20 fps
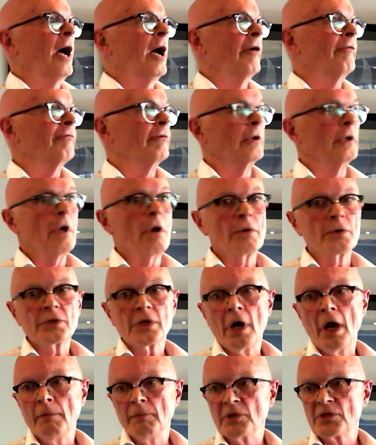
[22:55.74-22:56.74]
For a long
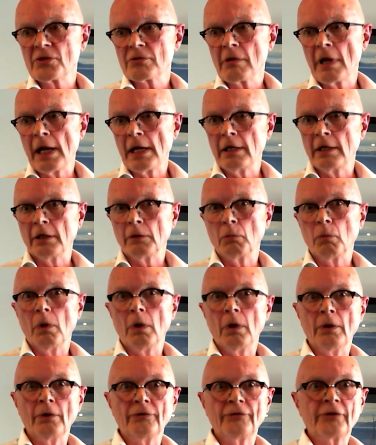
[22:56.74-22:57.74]
time, Australia
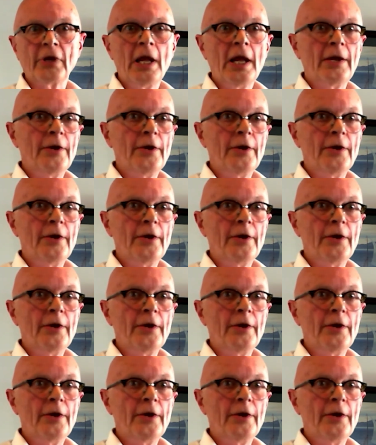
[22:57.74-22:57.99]
was